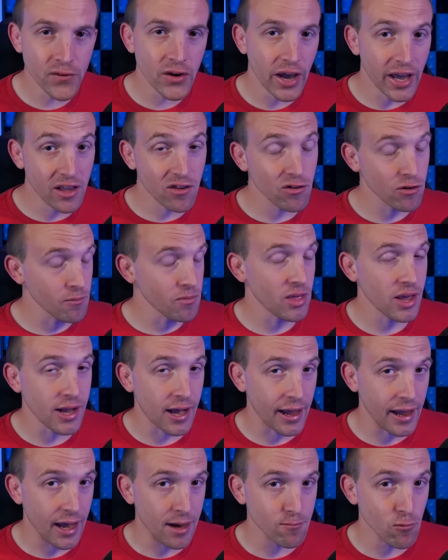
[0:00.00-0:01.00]
It's something
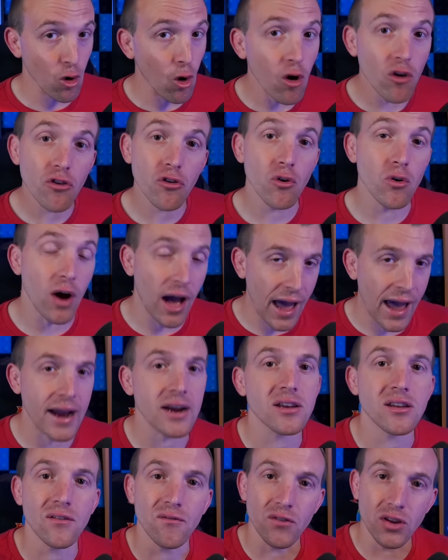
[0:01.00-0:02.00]
I am also
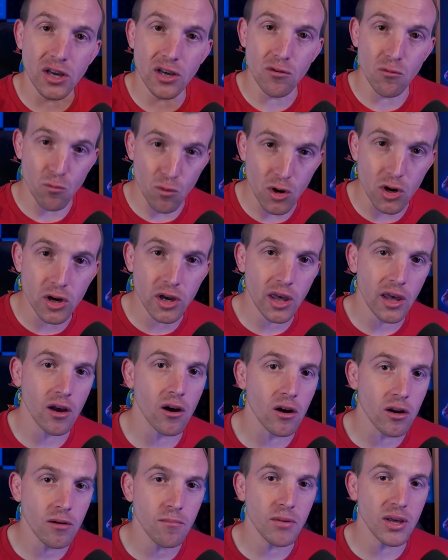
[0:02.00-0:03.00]
actively working
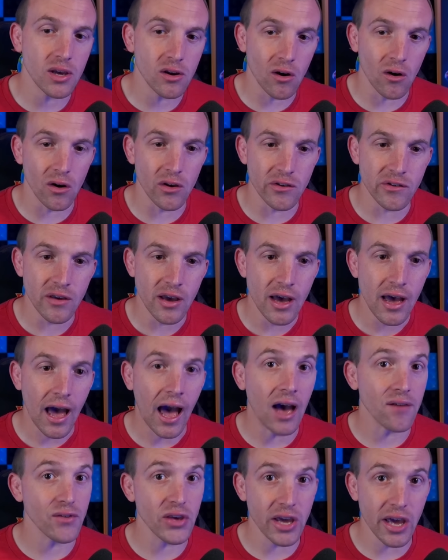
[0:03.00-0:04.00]
on because
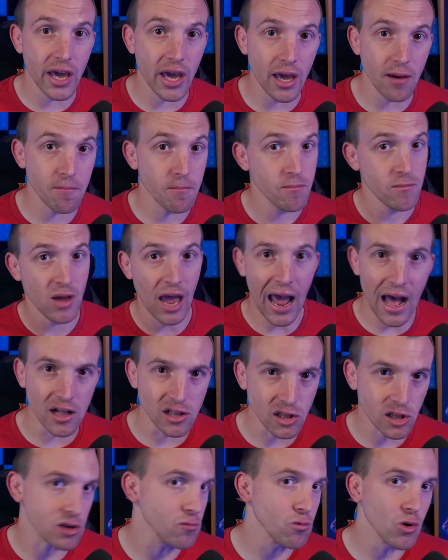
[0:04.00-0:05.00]
having a
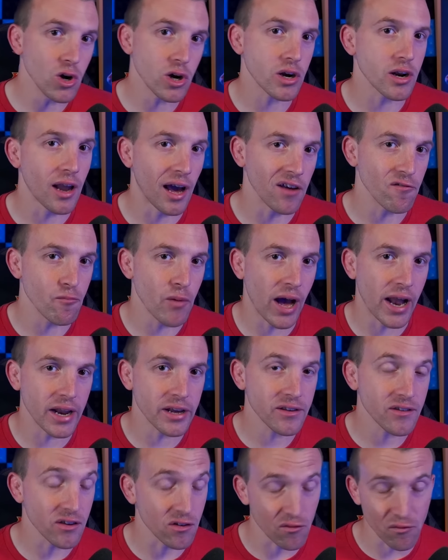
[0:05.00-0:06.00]
healthy work life
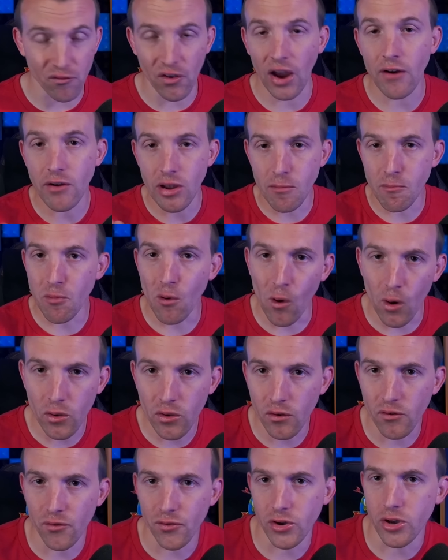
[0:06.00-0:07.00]
balance is very
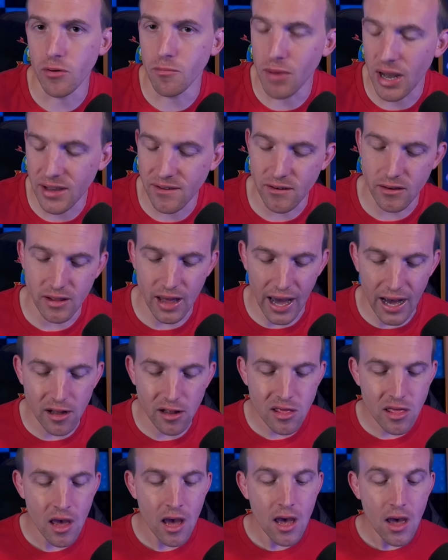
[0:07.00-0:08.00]
important for your mental
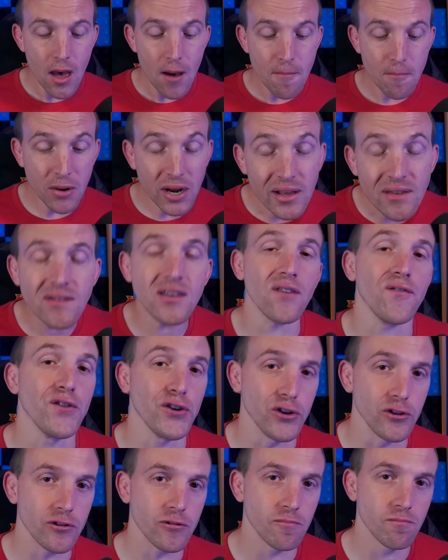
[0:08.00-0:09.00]
health, but it's
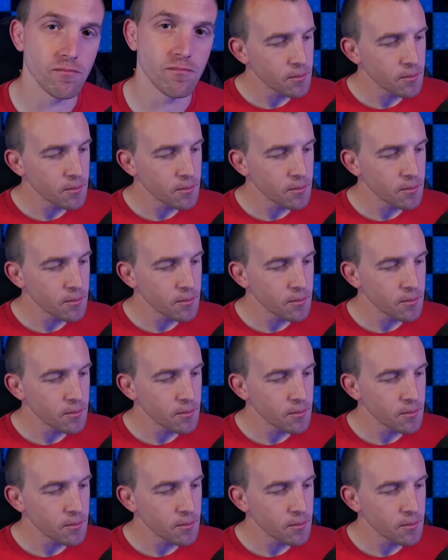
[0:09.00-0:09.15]
difficult.